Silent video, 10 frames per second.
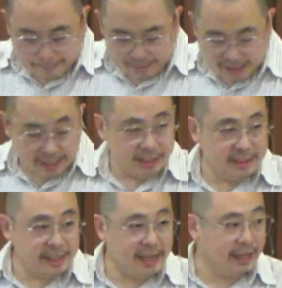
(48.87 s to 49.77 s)
And he
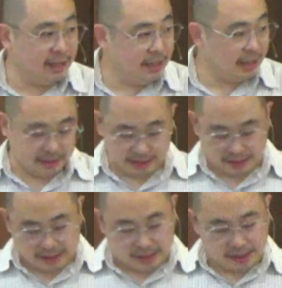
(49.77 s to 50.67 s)
said,
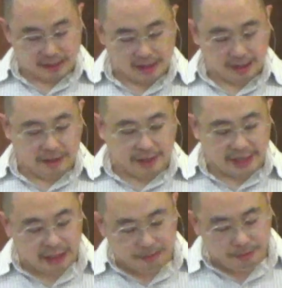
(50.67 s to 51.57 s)
The
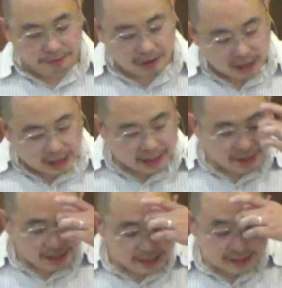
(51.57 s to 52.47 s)
kingdom of God
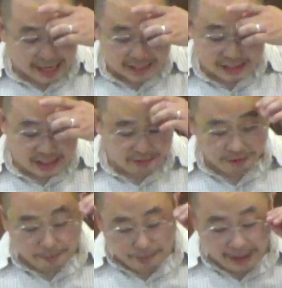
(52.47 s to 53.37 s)
is as if a
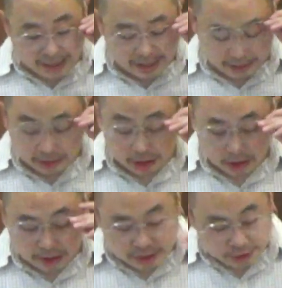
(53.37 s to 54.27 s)
man
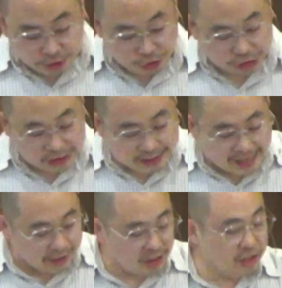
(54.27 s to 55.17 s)
should
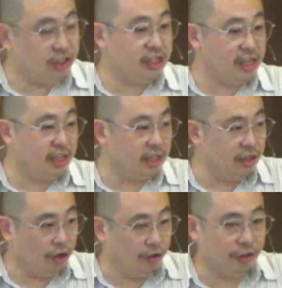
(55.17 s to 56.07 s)
scatter seed
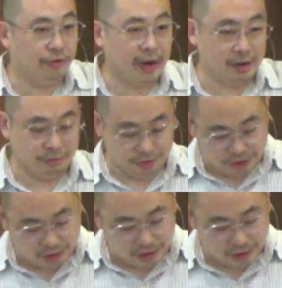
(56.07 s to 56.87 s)
on the ground.